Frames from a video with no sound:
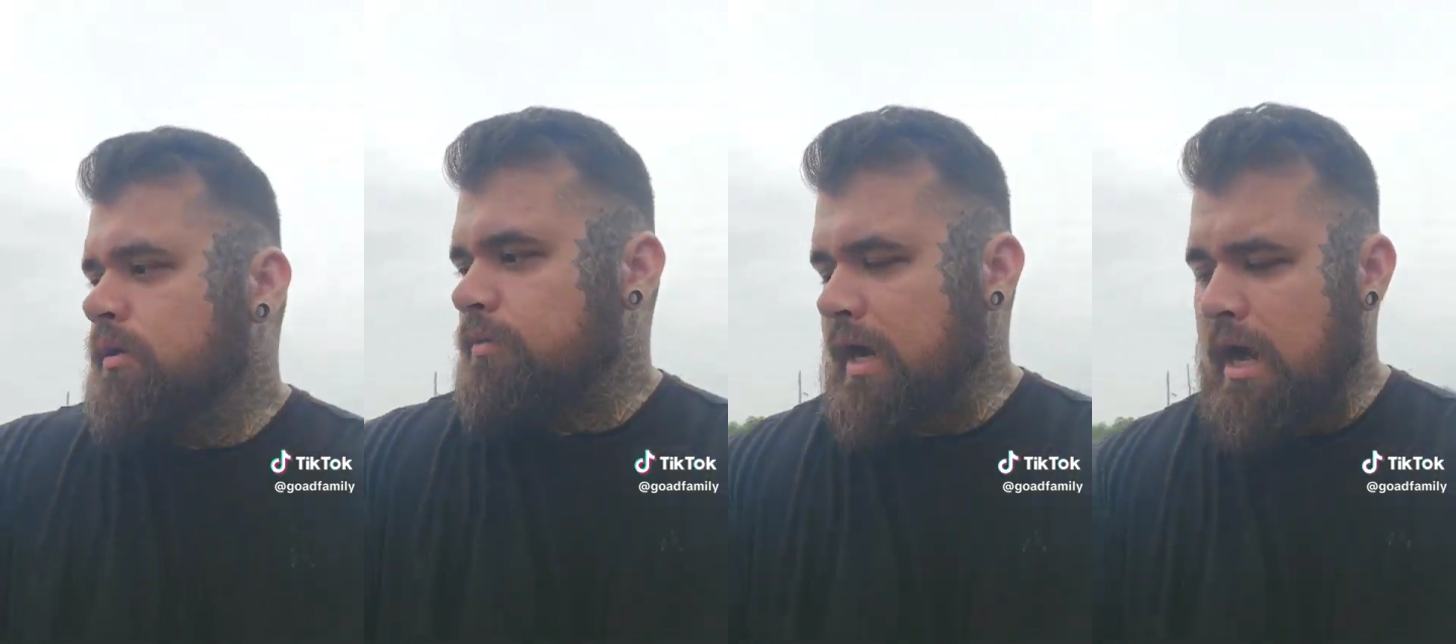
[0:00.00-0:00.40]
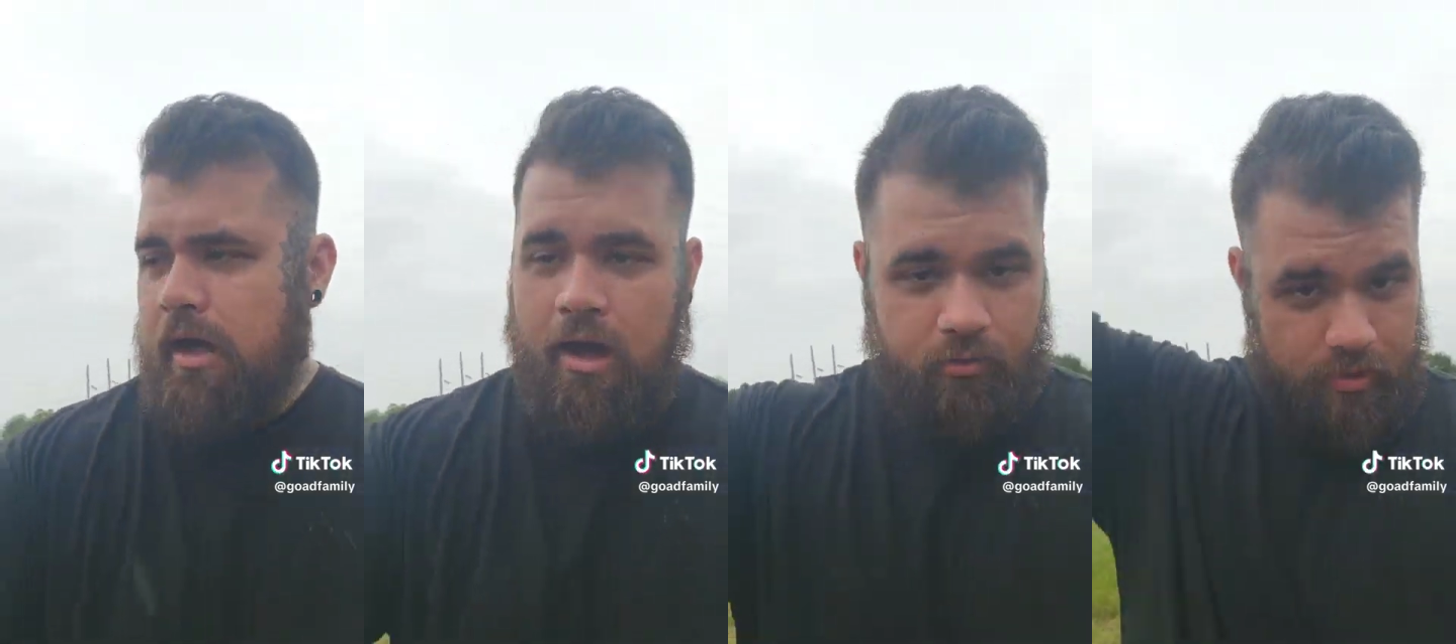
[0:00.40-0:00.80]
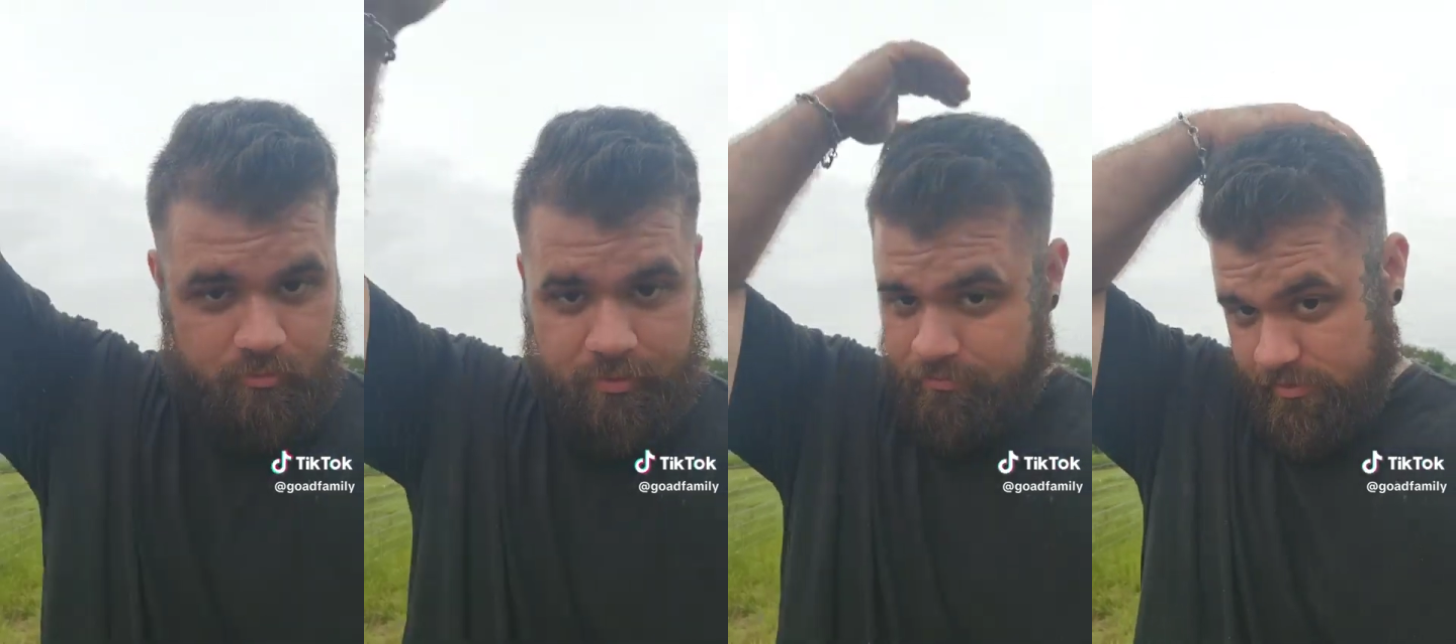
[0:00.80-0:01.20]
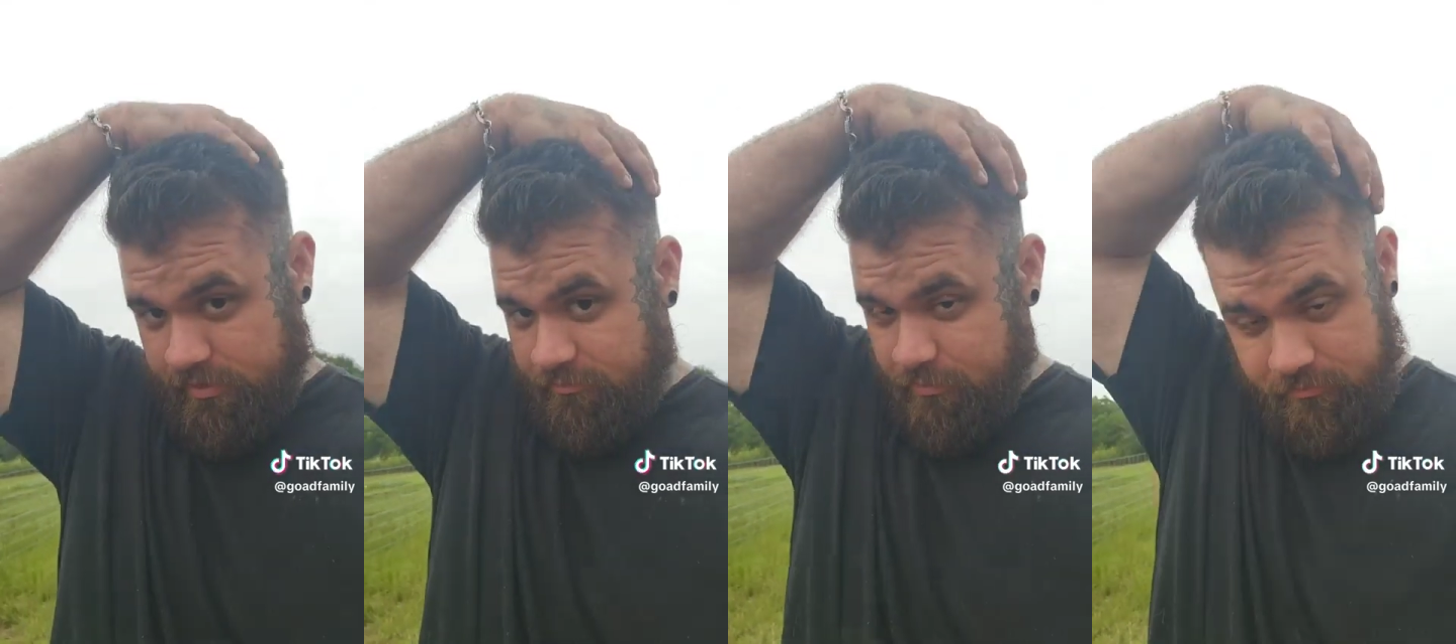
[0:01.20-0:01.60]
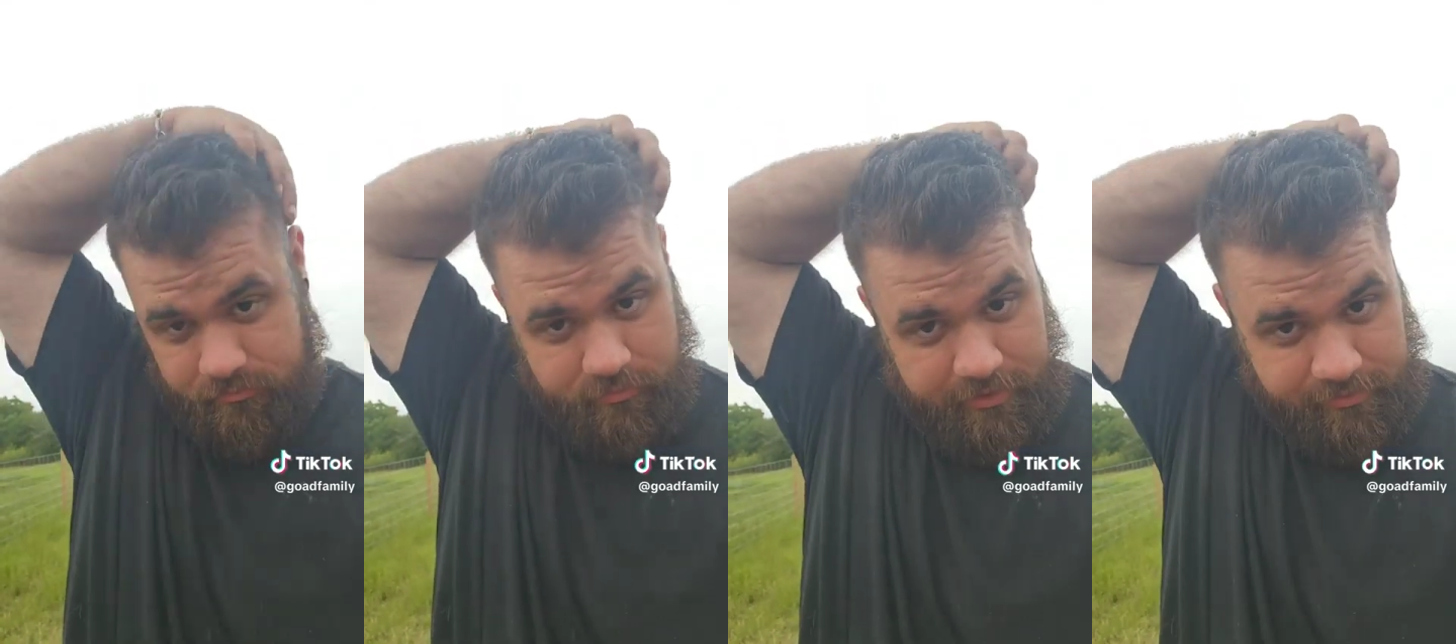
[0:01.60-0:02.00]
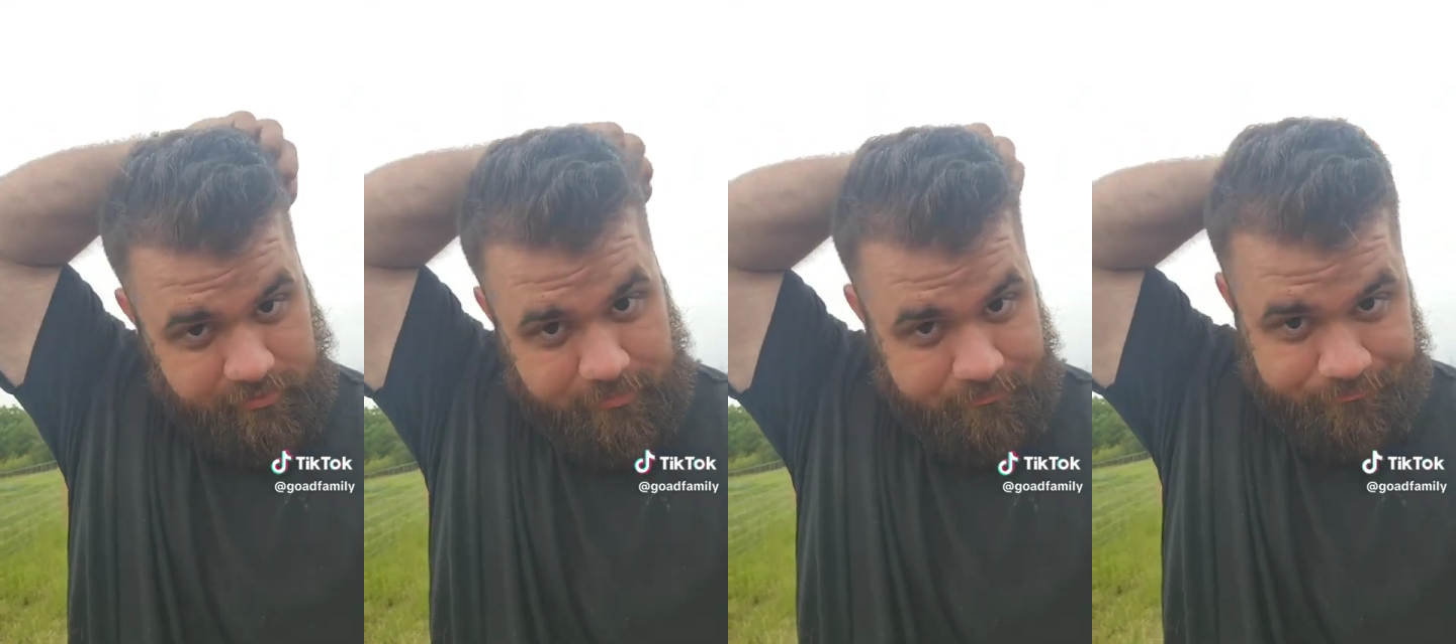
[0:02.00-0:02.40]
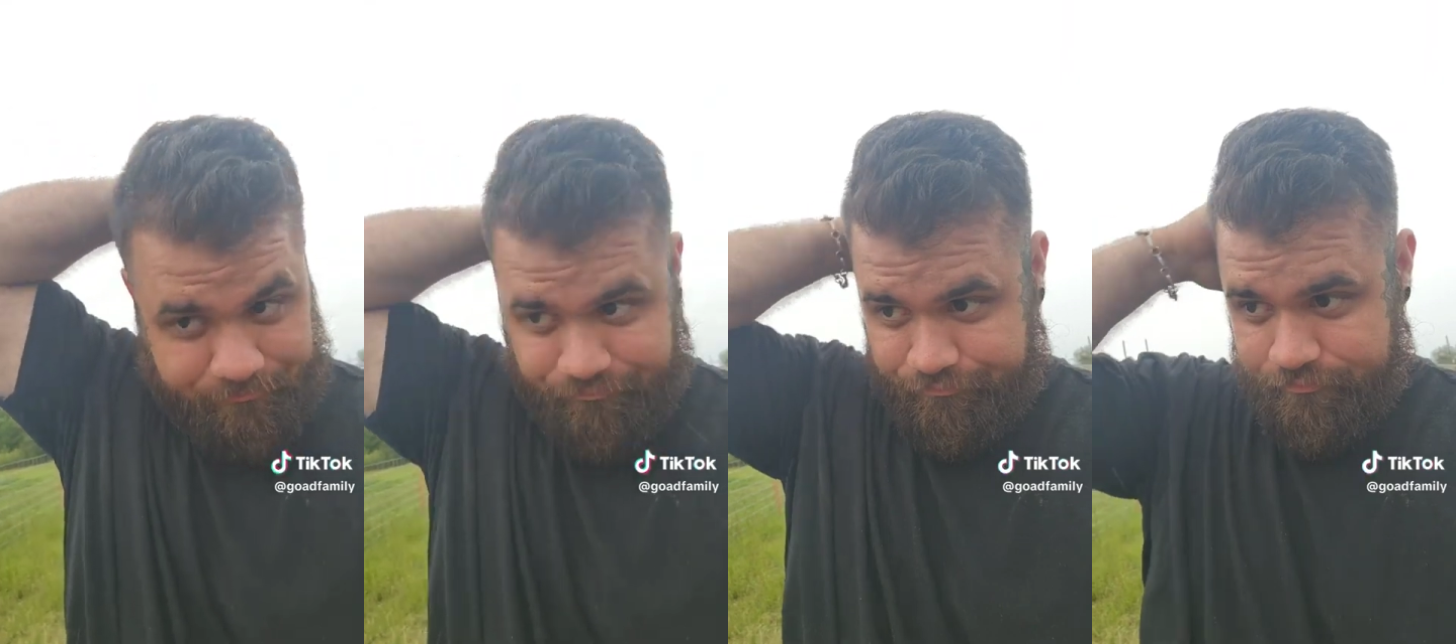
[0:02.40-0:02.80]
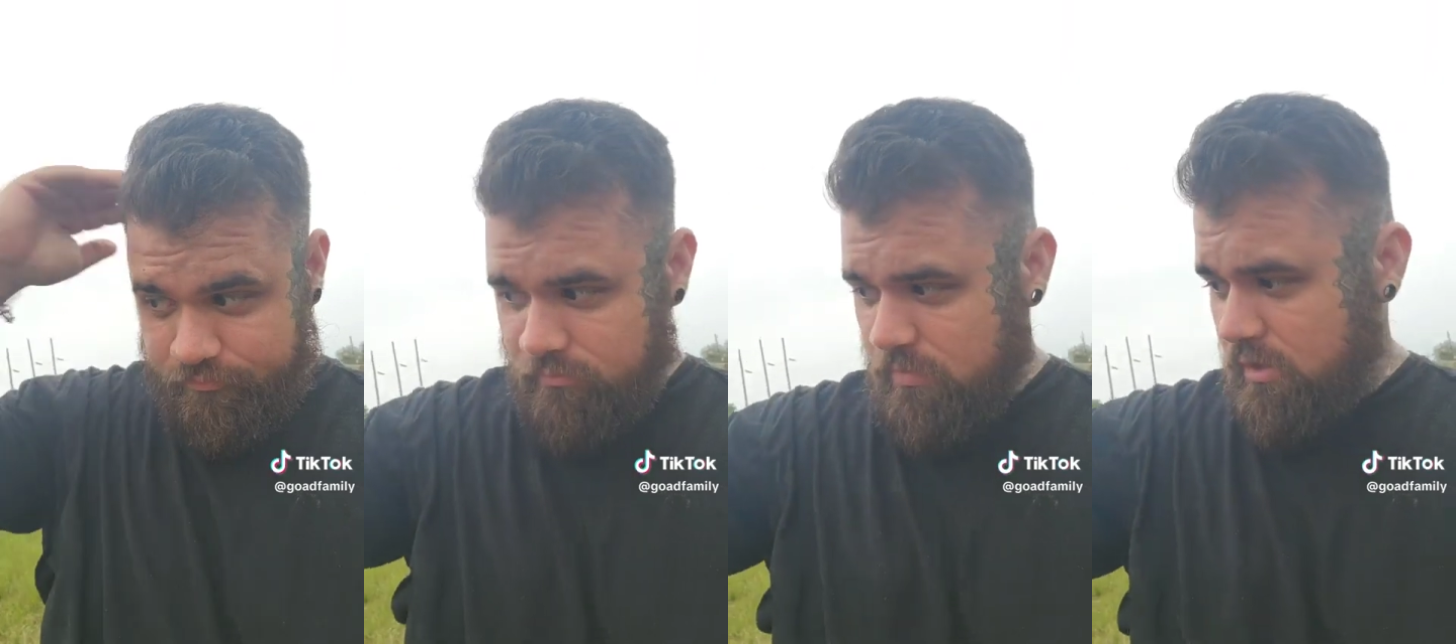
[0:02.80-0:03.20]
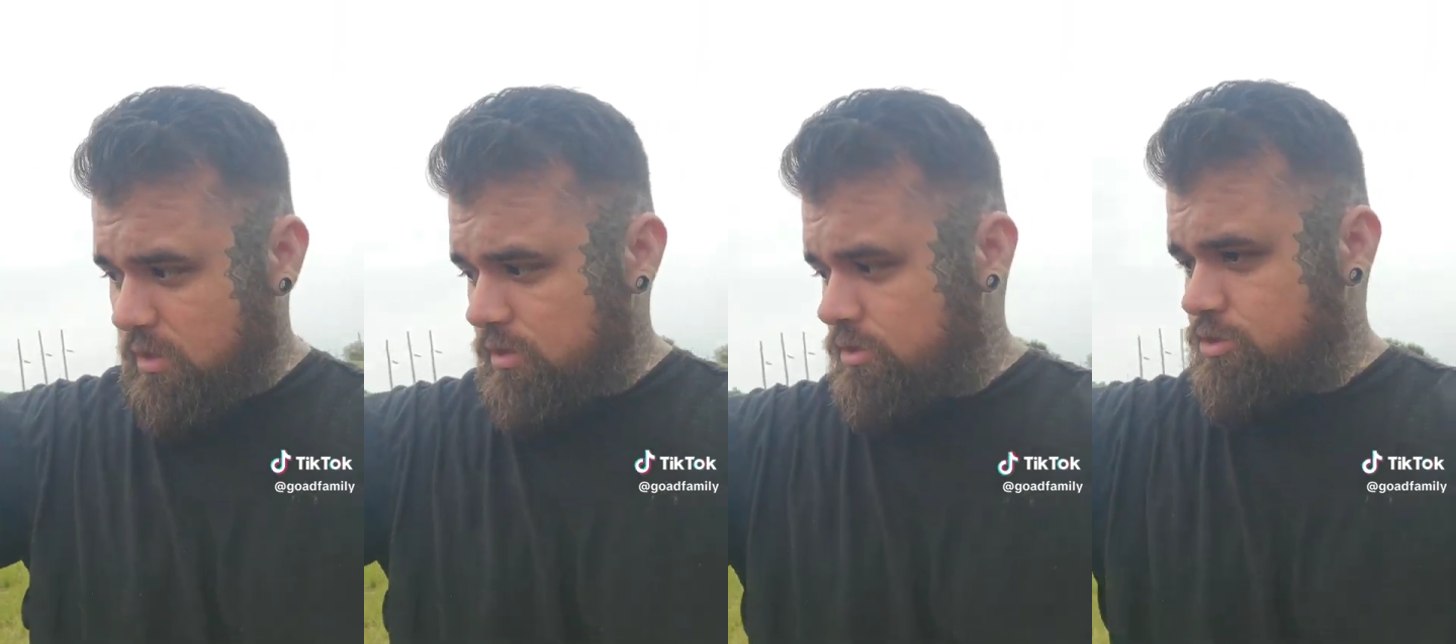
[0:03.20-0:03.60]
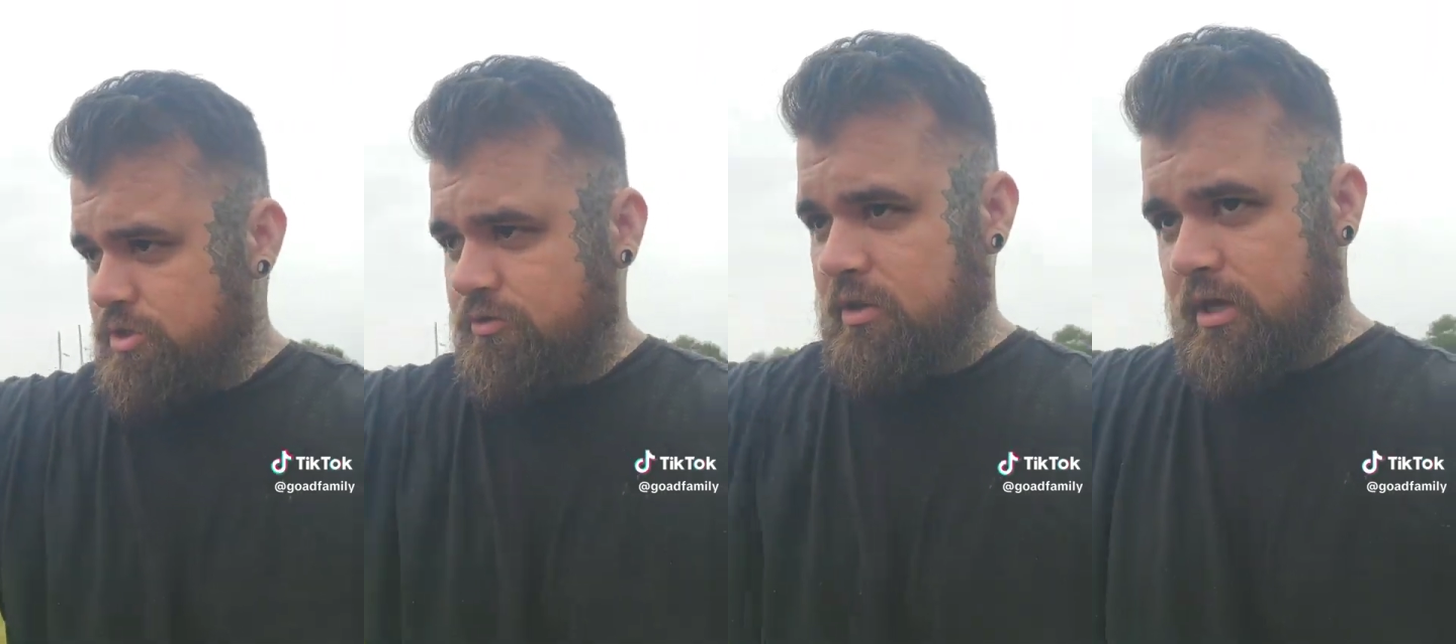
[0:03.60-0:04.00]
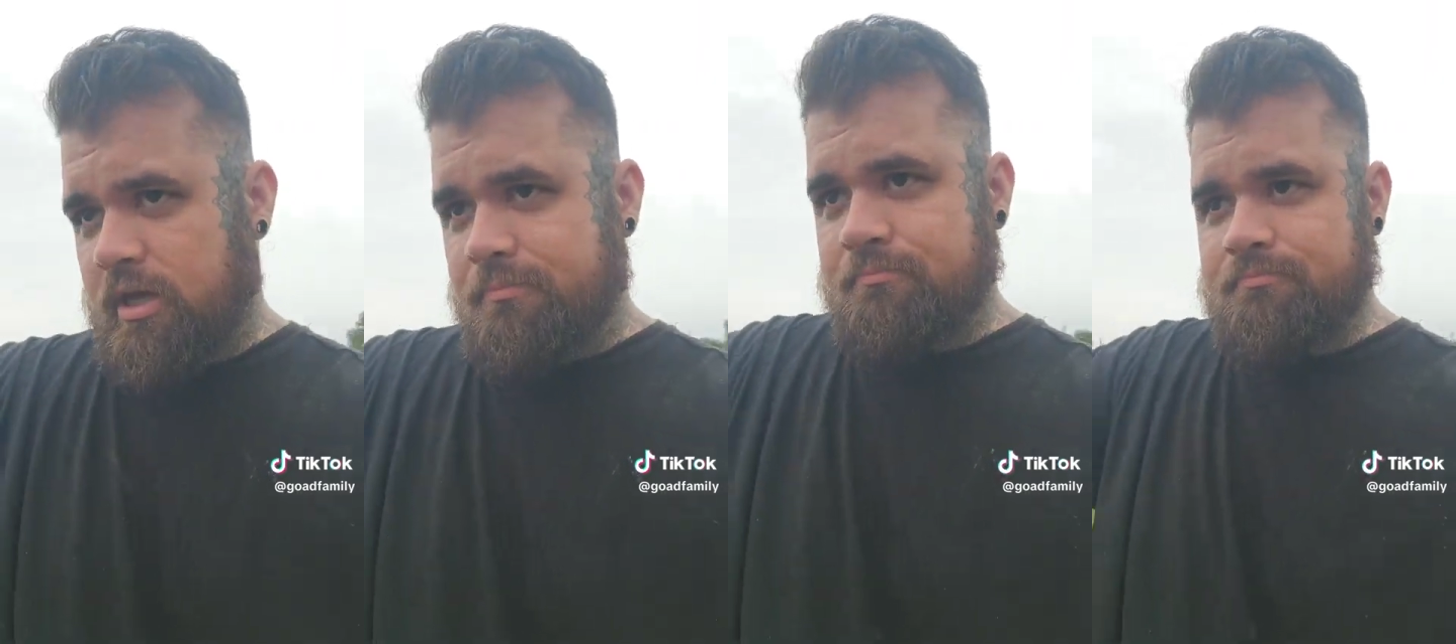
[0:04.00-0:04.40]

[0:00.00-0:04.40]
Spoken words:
But I'll quit repeating myself. But like I said, just yeah.